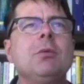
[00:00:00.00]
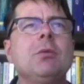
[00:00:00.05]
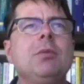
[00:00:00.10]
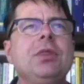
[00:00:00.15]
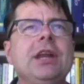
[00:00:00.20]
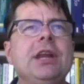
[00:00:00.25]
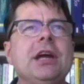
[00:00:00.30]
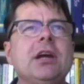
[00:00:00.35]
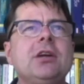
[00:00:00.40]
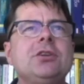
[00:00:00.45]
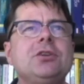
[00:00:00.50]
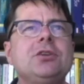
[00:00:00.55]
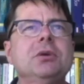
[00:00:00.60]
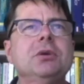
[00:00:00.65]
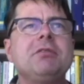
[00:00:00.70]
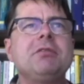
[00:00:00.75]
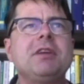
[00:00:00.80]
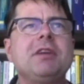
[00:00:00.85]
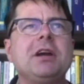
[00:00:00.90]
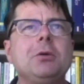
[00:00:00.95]
they're
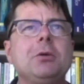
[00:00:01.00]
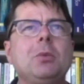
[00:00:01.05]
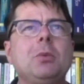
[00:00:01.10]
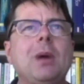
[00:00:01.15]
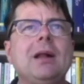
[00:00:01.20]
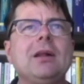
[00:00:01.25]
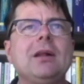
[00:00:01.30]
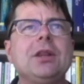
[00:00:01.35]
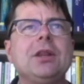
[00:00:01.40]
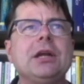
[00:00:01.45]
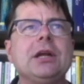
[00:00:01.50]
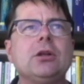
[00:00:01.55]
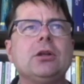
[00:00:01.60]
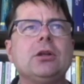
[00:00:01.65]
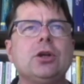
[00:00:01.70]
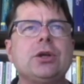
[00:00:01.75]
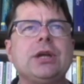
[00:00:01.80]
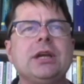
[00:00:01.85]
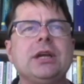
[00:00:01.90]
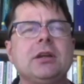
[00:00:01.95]
doing very well and they're
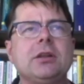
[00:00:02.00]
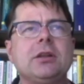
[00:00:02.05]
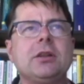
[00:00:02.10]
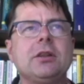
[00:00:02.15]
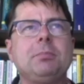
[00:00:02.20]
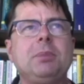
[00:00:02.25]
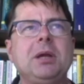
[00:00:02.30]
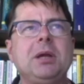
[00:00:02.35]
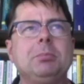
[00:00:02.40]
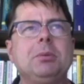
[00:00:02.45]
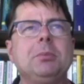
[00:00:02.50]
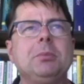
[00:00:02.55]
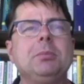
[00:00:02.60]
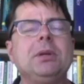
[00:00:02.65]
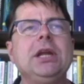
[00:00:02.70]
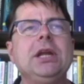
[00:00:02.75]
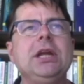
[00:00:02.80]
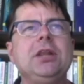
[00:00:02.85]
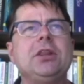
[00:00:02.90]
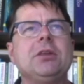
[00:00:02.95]
looking at the people
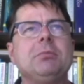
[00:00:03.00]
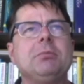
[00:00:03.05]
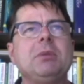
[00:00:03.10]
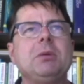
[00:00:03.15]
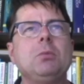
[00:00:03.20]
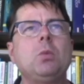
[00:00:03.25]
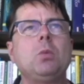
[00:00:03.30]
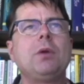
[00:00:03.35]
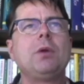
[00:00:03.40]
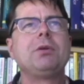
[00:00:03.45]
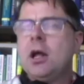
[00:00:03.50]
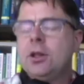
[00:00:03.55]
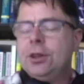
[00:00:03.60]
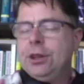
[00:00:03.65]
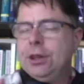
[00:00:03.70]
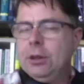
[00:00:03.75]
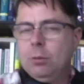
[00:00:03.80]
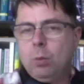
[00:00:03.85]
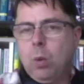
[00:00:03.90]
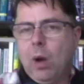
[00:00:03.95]
beneath them and wondering
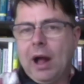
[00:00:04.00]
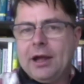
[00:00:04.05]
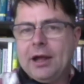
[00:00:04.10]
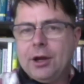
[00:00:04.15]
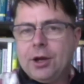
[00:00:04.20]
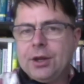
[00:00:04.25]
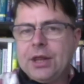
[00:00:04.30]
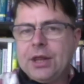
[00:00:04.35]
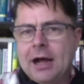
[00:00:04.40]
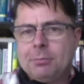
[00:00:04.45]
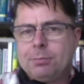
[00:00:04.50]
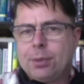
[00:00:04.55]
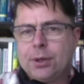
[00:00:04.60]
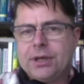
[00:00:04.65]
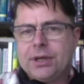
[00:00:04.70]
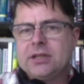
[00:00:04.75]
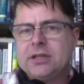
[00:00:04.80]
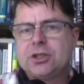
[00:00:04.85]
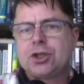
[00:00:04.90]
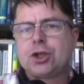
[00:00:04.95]
why are they
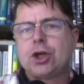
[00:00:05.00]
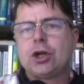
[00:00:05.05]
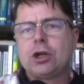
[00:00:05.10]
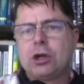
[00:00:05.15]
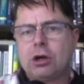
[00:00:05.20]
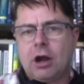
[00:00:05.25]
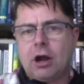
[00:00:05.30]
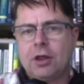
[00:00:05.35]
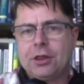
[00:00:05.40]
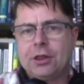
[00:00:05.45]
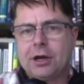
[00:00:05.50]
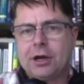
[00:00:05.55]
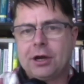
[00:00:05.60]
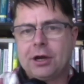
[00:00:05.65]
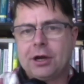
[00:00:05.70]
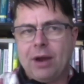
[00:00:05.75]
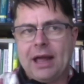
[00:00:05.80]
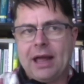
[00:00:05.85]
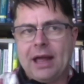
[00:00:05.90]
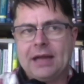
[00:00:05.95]
putting sugar on their
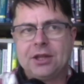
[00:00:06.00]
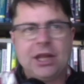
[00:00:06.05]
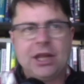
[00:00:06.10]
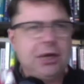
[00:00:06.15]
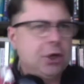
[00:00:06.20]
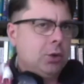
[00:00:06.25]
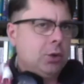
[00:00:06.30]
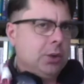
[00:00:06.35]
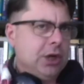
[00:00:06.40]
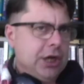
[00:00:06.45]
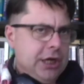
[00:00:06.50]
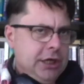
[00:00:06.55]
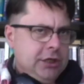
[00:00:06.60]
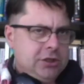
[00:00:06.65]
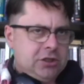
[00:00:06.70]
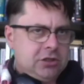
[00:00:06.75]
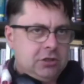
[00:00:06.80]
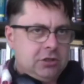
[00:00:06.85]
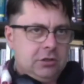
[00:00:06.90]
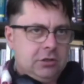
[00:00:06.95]
bread they don't
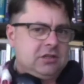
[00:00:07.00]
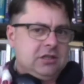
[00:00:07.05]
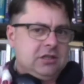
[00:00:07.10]
need to